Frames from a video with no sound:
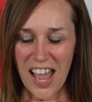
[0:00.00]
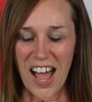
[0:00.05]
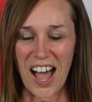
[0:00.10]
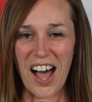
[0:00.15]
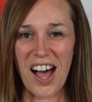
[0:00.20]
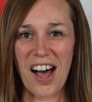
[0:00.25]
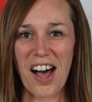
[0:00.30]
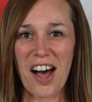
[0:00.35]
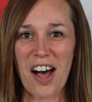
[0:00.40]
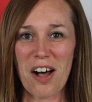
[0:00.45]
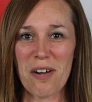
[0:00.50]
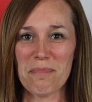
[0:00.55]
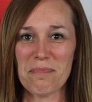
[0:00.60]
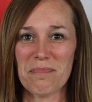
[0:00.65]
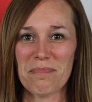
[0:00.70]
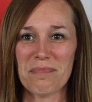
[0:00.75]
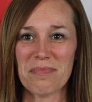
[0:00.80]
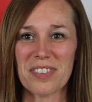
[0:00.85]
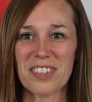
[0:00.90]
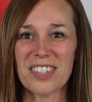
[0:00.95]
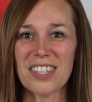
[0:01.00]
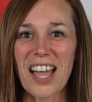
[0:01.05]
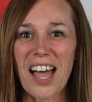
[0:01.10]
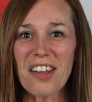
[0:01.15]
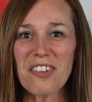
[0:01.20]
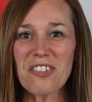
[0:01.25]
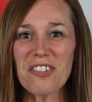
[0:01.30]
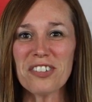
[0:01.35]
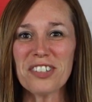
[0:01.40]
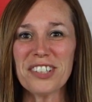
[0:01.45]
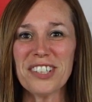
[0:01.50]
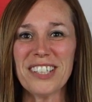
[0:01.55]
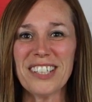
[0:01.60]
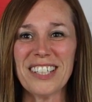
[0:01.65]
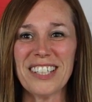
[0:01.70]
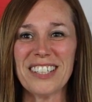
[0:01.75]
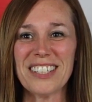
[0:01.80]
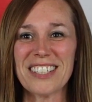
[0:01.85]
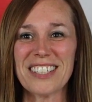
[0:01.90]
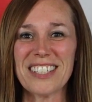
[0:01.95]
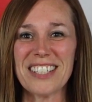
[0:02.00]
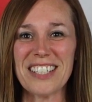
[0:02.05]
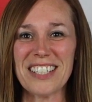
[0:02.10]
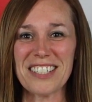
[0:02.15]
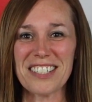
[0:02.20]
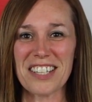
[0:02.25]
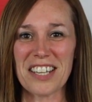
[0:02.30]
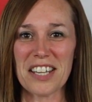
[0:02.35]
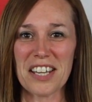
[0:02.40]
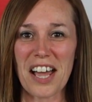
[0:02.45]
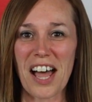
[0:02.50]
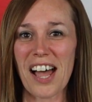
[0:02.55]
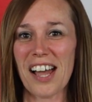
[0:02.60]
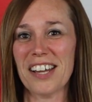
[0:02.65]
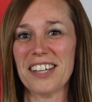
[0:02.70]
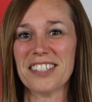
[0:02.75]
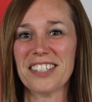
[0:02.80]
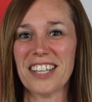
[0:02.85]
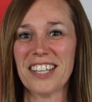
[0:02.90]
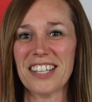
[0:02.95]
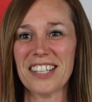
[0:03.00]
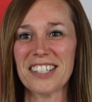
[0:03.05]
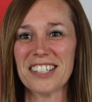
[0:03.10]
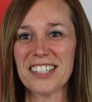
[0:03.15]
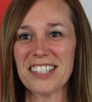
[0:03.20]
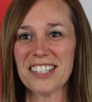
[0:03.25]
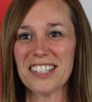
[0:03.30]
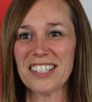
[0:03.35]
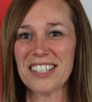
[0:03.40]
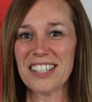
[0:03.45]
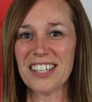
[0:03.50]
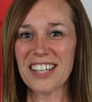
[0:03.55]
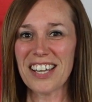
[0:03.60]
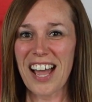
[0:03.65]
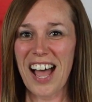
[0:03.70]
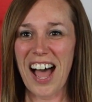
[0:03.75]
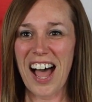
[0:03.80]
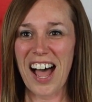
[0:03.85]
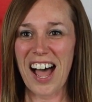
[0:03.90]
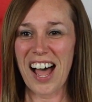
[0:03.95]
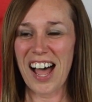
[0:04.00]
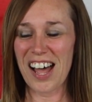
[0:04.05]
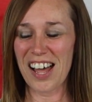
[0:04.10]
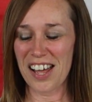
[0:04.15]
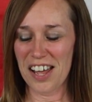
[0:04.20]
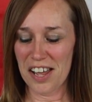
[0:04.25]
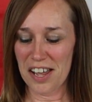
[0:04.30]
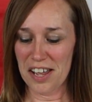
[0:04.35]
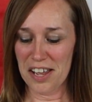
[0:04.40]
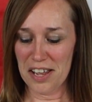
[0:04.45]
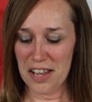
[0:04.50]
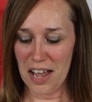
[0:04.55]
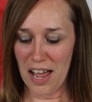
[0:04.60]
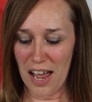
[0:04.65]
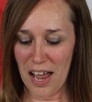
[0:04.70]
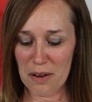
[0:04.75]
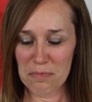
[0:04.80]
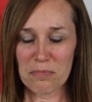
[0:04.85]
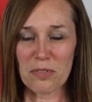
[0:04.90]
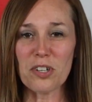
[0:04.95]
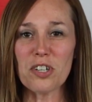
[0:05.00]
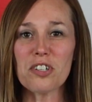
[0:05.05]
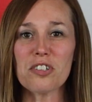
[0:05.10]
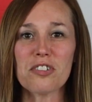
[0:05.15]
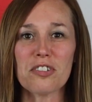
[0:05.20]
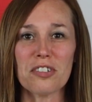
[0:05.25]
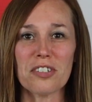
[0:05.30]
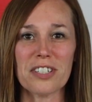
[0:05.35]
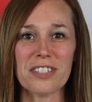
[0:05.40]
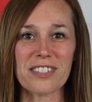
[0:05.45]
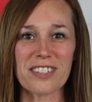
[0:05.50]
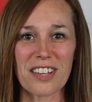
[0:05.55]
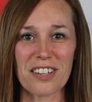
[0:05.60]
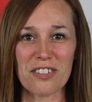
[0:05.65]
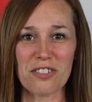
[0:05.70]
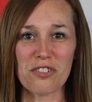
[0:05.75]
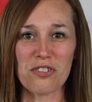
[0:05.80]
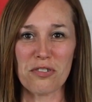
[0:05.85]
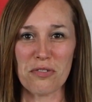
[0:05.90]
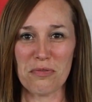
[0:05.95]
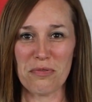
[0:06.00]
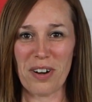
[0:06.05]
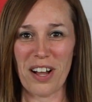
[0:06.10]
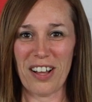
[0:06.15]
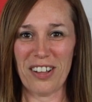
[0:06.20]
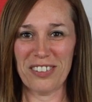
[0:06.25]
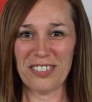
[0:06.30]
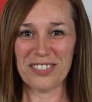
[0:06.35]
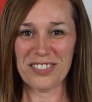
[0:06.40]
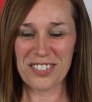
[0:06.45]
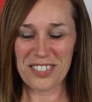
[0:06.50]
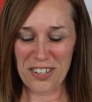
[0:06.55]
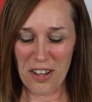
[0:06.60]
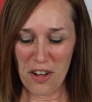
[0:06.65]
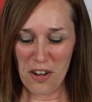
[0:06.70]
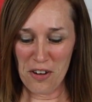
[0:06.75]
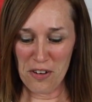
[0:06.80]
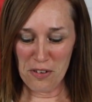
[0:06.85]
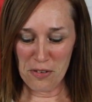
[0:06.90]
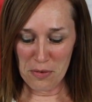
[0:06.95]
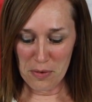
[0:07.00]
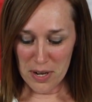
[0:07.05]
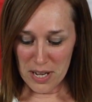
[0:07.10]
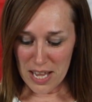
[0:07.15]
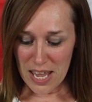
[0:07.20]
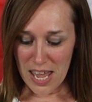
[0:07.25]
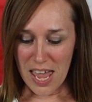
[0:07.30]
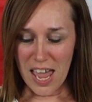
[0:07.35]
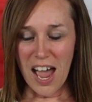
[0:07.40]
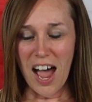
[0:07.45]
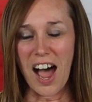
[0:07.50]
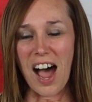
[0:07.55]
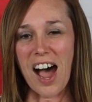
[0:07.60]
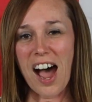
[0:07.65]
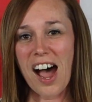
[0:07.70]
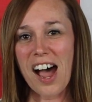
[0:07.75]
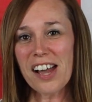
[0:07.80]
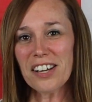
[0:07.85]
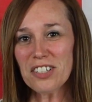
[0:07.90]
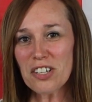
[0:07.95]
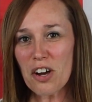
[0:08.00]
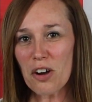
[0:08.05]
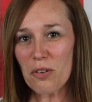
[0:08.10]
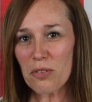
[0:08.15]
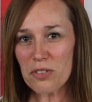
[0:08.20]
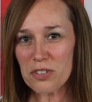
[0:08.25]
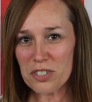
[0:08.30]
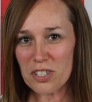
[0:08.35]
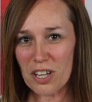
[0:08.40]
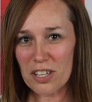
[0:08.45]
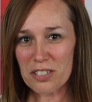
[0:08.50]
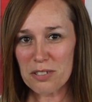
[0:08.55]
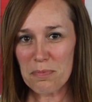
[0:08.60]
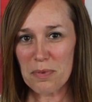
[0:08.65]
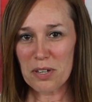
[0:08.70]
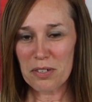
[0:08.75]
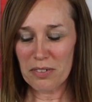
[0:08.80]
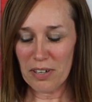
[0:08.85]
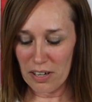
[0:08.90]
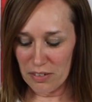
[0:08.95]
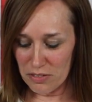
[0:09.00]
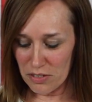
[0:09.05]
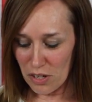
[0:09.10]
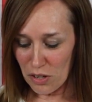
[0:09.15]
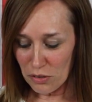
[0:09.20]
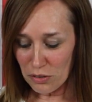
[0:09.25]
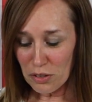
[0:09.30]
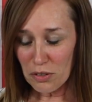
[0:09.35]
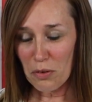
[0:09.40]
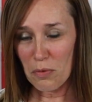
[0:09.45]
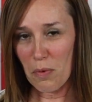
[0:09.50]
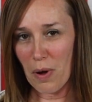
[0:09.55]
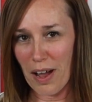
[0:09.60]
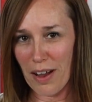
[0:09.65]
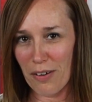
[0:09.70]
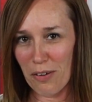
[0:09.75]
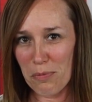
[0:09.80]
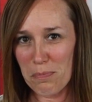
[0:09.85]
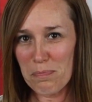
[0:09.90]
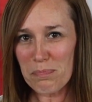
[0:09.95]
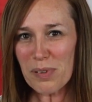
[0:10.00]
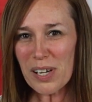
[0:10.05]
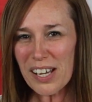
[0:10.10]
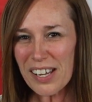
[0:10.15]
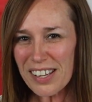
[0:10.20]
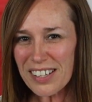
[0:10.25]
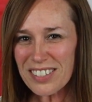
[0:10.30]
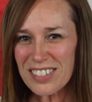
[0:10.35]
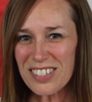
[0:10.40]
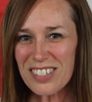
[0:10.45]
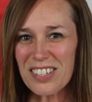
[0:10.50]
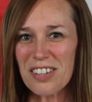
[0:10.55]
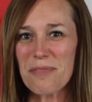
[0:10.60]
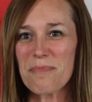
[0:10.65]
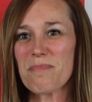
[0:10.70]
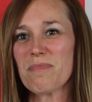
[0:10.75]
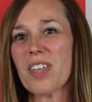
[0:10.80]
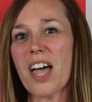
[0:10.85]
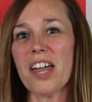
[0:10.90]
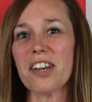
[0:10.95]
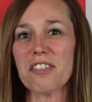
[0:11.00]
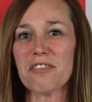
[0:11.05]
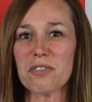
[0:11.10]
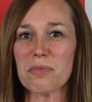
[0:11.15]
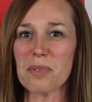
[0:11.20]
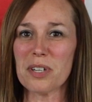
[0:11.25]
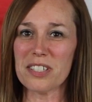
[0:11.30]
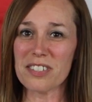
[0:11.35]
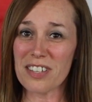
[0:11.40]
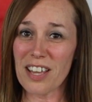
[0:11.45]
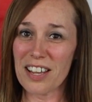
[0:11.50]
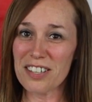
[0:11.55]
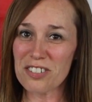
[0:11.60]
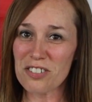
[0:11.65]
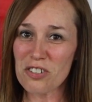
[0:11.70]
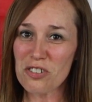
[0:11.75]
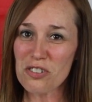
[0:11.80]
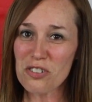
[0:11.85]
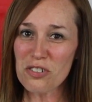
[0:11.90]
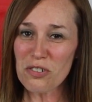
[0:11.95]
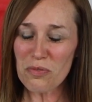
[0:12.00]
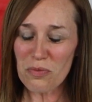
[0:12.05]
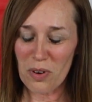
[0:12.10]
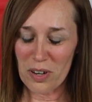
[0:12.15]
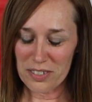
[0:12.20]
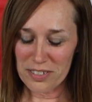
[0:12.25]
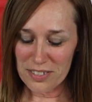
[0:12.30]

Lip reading: Not only is it eye candy, I'm pretty sure it's going to shoot well. So I know this gun's been around a little while, but not everybody's gotten to shoot one.